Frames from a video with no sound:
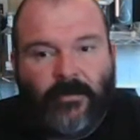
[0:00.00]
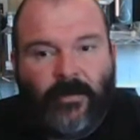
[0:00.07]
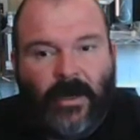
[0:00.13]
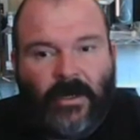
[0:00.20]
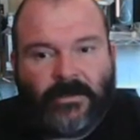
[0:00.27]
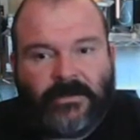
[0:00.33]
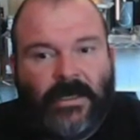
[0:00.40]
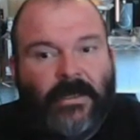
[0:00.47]
the
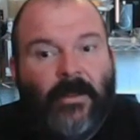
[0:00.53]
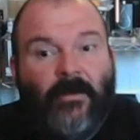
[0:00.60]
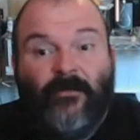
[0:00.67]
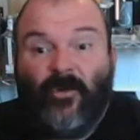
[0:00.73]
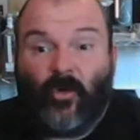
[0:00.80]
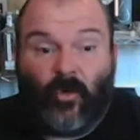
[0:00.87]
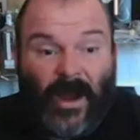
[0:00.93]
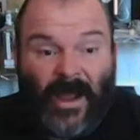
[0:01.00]
box. I love
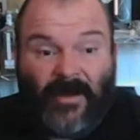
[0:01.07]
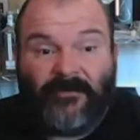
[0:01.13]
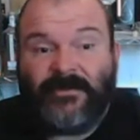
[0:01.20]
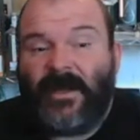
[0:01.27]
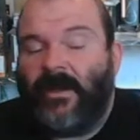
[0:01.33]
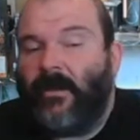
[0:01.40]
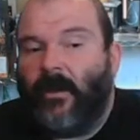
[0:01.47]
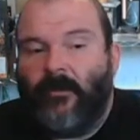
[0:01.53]
craft.
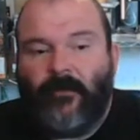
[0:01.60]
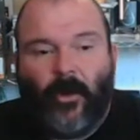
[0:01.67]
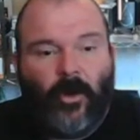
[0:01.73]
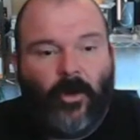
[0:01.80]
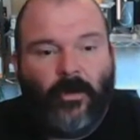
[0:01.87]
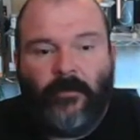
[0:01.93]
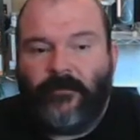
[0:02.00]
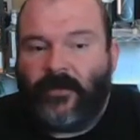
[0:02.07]
I love
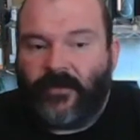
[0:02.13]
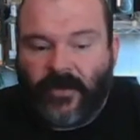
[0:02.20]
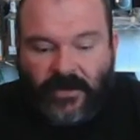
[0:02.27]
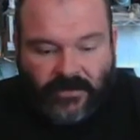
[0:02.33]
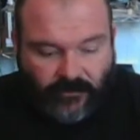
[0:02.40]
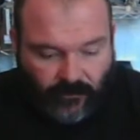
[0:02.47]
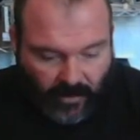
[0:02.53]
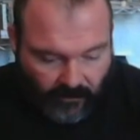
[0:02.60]
all of the
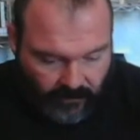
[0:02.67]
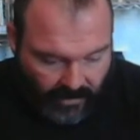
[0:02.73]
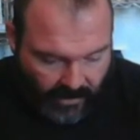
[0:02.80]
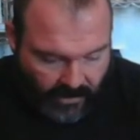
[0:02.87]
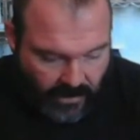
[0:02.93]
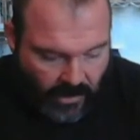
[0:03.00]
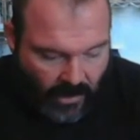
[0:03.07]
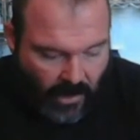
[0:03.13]
things around
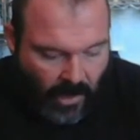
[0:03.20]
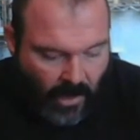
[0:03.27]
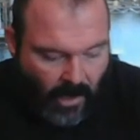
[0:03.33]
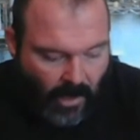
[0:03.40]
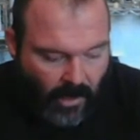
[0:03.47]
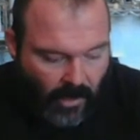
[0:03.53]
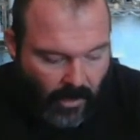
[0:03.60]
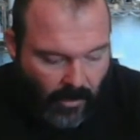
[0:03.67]
that.
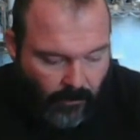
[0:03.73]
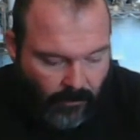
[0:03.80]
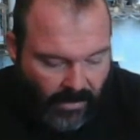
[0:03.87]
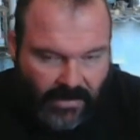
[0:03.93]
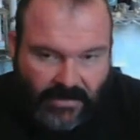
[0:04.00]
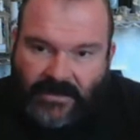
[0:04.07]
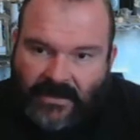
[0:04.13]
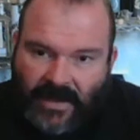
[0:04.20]

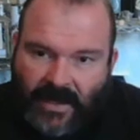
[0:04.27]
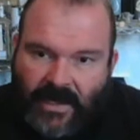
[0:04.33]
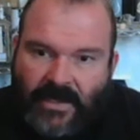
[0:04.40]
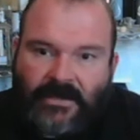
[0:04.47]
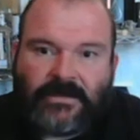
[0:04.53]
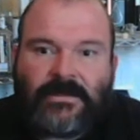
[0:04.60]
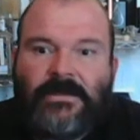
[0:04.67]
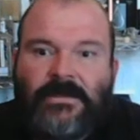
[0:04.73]
And today
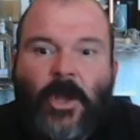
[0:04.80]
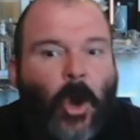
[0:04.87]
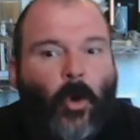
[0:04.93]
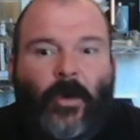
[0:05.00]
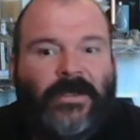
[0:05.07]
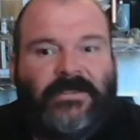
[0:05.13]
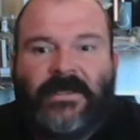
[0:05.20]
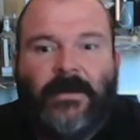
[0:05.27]
is
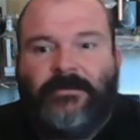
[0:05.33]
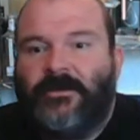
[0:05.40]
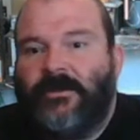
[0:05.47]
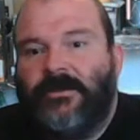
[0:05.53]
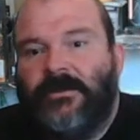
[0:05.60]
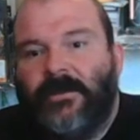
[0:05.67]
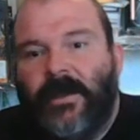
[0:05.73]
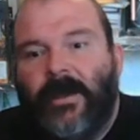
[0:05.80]
no
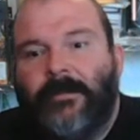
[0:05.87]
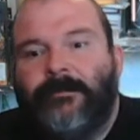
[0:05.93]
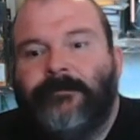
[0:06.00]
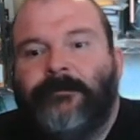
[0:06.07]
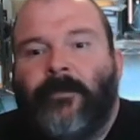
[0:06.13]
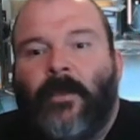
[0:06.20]
exception to that.